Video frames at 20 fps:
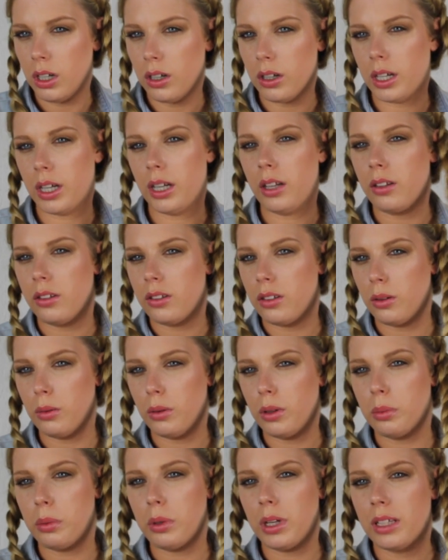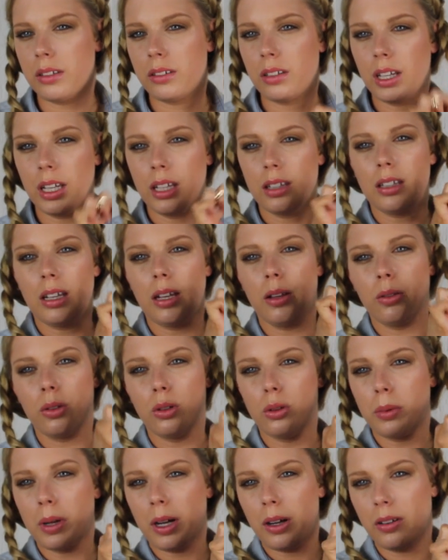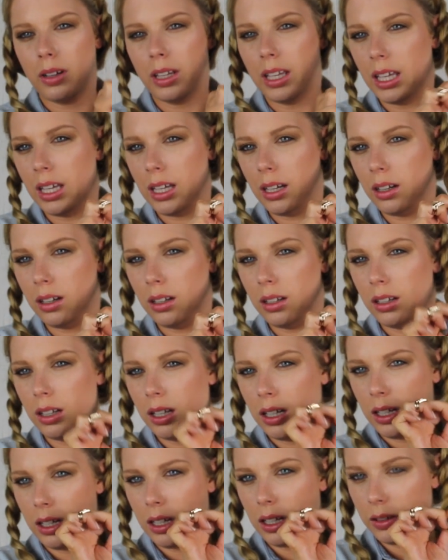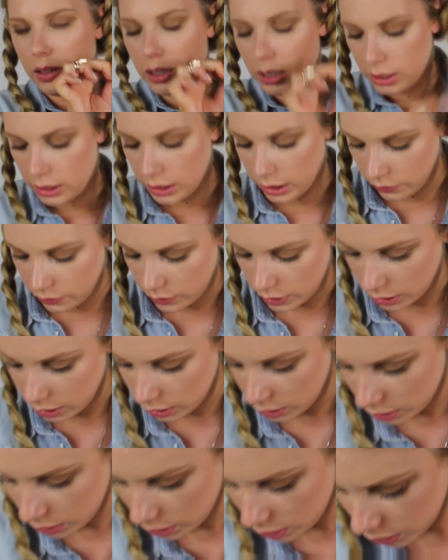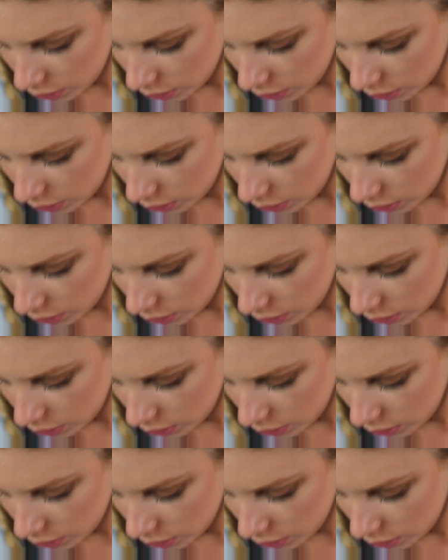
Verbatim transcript: Okay, so we're plaiting it down to about here and then leaving a